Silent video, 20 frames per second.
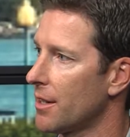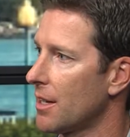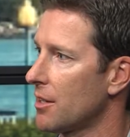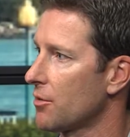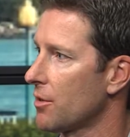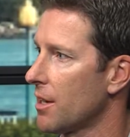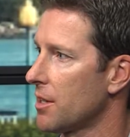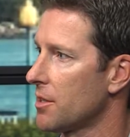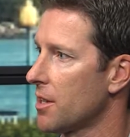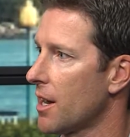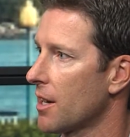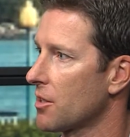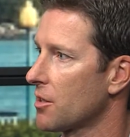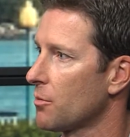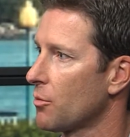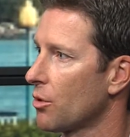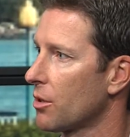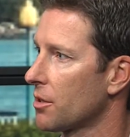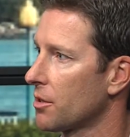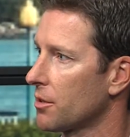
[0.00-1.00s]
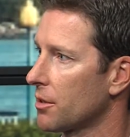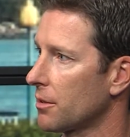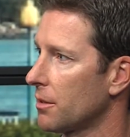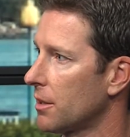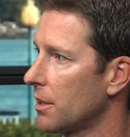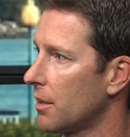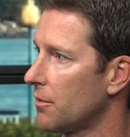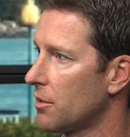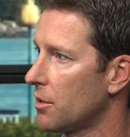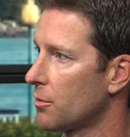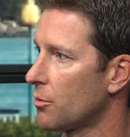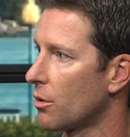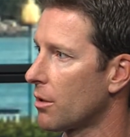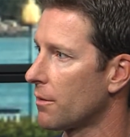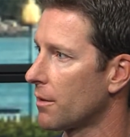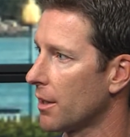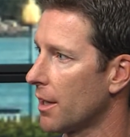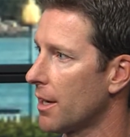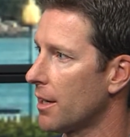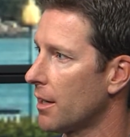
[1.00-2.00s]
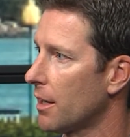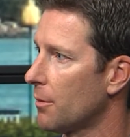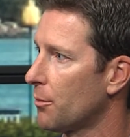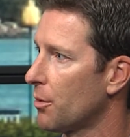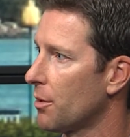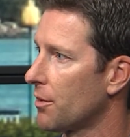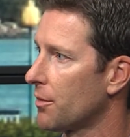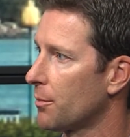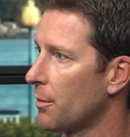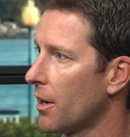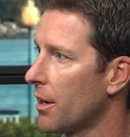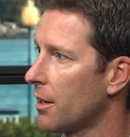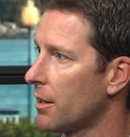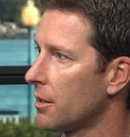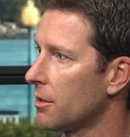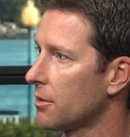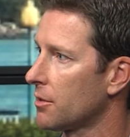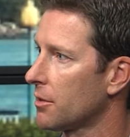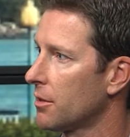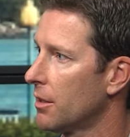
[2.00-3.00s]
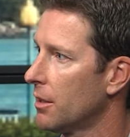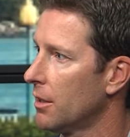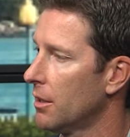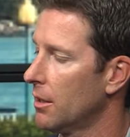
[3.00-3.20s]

that transaction more certainly gives you more of a leg up with buyers